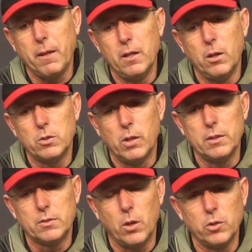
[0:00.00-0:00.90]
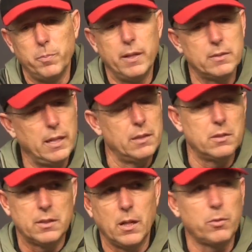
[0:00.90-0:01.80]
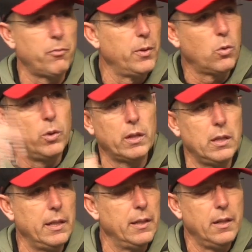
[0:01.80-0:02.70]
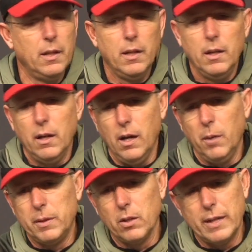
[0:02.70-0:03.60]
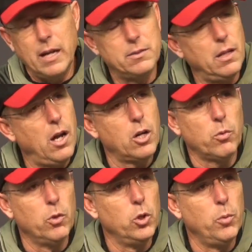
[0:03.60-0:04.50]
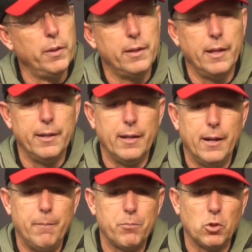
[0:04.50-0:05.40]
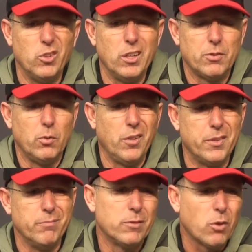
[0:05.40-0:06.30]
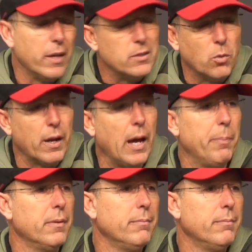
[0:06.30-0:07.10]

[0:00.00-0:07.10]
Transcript: you know, so I just thought it was best, hey, let's just get off the field quickly and get our guys in the locker room, and so nothing crazy would happen.